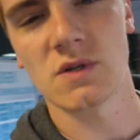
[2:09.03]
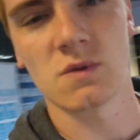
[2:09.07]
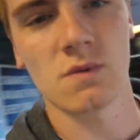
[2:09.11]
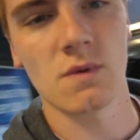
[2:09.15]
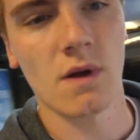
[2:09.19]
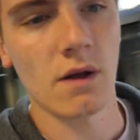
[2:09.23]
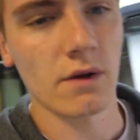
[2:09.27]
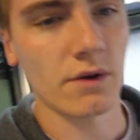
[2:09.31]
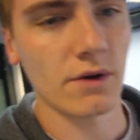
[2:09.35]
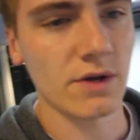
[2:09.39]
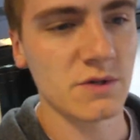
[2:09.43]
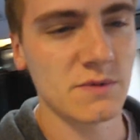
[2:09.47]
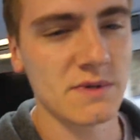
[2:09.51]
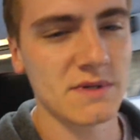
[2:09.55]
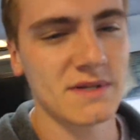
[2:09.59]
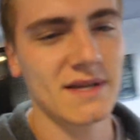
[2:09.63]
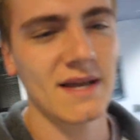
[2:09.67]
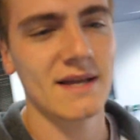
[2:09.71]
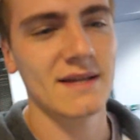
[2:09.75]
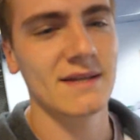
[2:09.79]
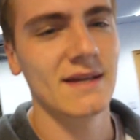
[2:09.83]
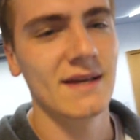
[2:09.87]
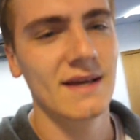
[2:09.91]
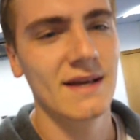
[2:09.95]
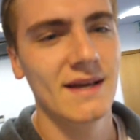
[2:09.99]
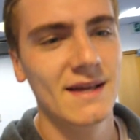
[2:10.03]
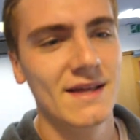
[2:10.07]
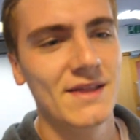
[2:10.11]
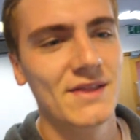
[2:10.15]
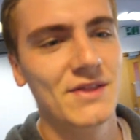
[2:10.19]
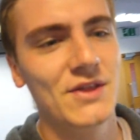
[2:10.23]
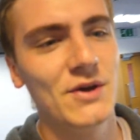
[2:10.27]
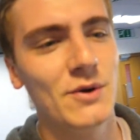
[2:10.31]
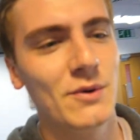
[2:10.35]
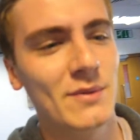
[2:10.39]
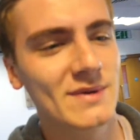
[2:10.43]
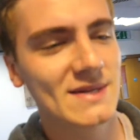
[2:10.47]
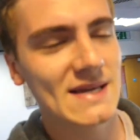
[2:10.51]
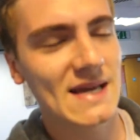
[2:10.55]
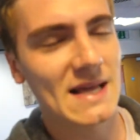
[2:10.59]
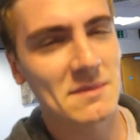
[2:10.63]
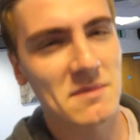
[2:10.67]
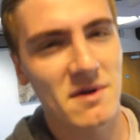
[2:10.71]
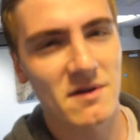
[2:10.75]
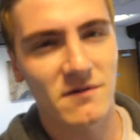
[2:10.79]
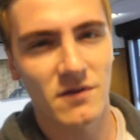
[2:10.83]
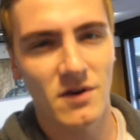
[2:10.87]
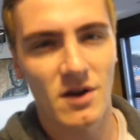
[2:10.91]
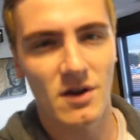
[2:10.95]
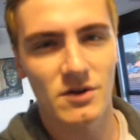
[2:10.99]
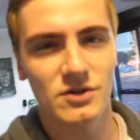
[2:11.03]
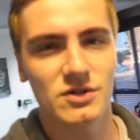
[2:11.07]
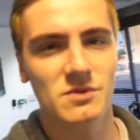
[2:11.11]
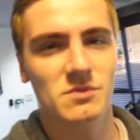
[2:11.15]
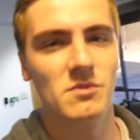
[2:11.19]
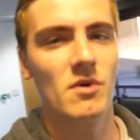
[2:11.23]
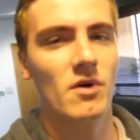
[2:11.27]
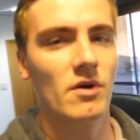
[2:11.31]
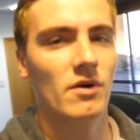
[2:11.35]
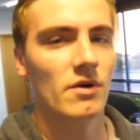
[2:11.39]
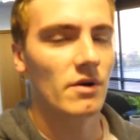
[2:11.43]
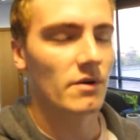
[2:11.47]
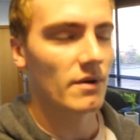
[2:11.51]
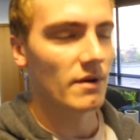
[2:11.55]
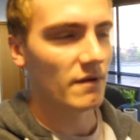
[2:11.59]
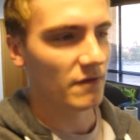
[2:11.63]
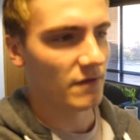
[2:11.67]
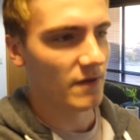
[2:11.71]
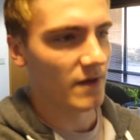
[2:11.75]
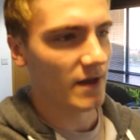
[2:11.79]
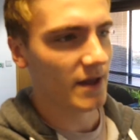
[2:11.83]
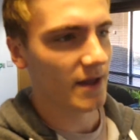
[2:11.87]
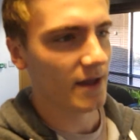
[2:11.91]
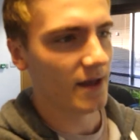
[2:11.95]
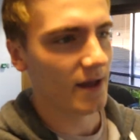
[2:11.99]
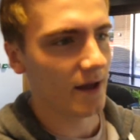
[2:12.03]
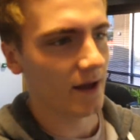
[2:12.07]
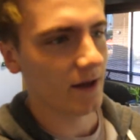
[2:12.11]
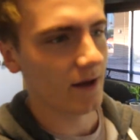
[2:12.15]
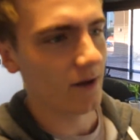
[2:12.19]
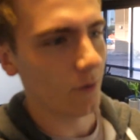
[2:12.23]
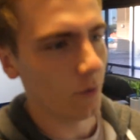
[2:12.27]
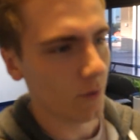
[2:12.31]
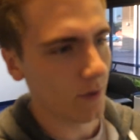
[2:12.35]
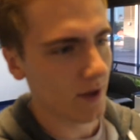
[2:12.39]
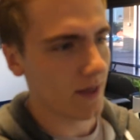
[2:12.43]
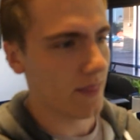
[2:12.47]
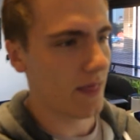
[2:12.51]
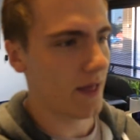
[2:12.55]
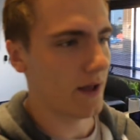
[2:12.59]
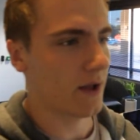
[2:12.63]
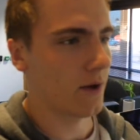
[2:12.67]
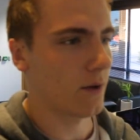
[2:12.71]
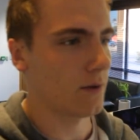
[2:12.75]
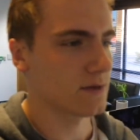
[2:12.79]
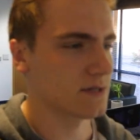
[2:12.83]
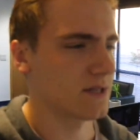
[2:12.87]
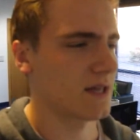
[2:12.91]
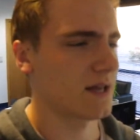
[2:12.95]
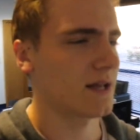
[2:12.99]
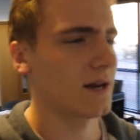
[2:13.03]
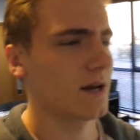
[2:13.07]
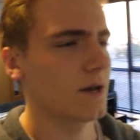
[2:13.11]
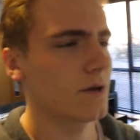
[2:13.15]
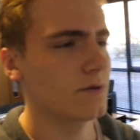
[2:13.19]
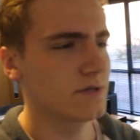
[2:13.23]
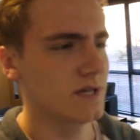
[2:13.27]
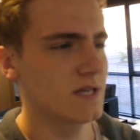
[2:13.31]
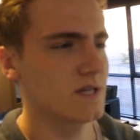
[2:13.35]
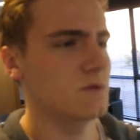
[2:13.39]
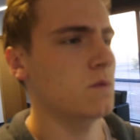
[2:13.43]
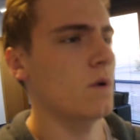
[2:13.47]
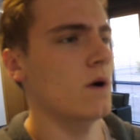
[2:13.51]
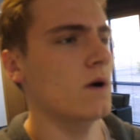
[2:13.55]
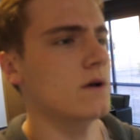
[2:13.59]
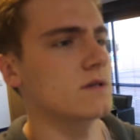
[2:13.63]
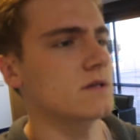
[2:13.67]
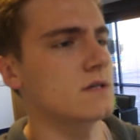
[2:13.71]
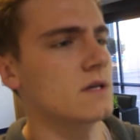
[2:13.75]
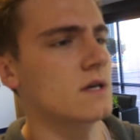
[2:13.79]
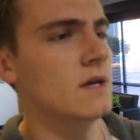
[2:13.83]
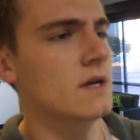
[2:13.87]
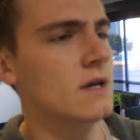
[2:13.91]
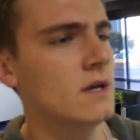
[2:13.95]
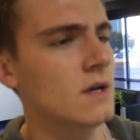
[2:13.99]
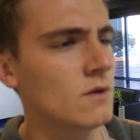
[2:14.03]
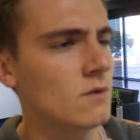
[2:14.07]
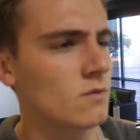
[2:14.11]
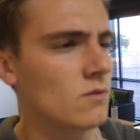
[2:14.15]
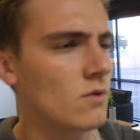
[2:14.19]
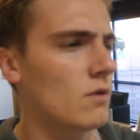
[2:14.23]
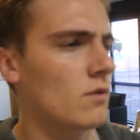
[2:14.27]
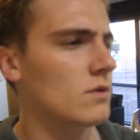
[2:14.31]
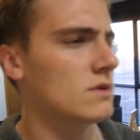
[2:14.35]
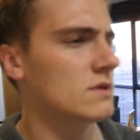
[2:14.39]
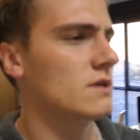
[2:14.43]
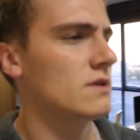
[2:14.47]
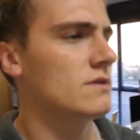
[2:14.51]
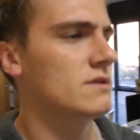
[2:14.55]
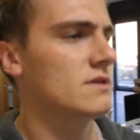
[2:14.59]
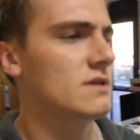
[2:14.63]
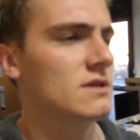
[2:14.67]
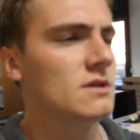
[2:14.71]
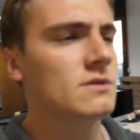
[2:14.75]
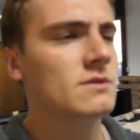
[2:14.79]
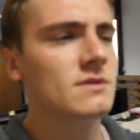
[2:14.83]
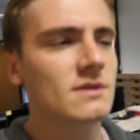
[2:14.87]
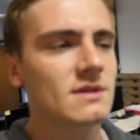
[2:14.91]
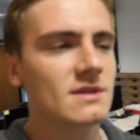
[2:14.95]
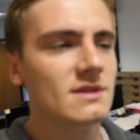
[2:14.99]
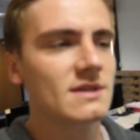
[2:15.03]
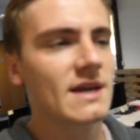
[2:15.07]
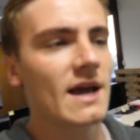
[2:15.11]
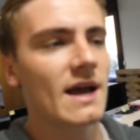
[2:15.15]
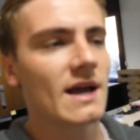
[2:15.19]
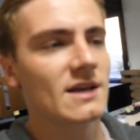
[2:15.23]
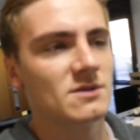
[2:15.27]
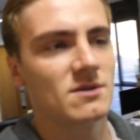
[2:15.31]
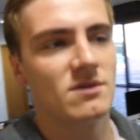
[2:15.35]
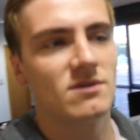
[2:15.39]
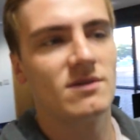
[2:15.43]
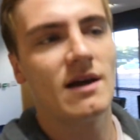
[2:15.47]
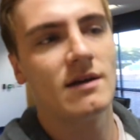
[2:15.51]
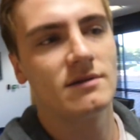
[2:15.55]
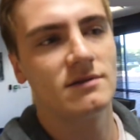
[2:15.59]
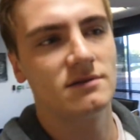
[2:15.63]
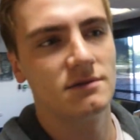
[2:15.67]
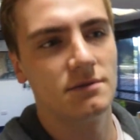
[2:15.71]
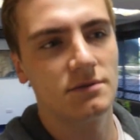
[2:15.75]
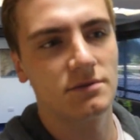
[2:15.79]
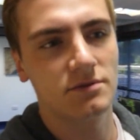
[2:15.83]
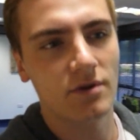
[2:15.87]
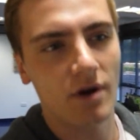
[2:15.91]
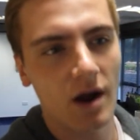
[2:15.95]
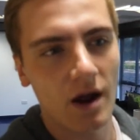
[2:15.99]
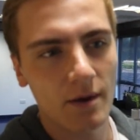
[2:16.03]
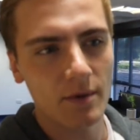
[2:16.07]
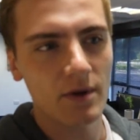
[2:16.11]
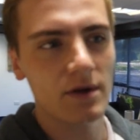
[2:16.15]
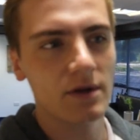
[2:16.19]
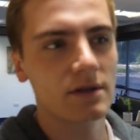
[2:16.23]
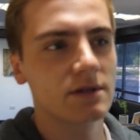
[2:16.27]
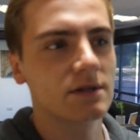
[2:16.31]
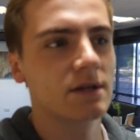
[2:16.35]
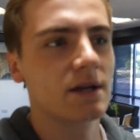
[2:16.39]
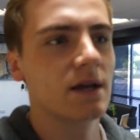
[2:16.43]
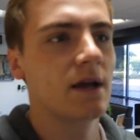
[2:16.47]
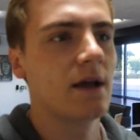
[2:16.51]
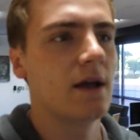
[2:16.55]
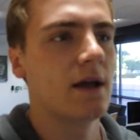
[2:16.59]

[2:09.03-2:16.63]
as well, because we said that we'd take them out for lunch tomorrow if they all hit their goals. I think Lucy's was, what was Lucy's? Lucy's to get us 1,000 subscribers.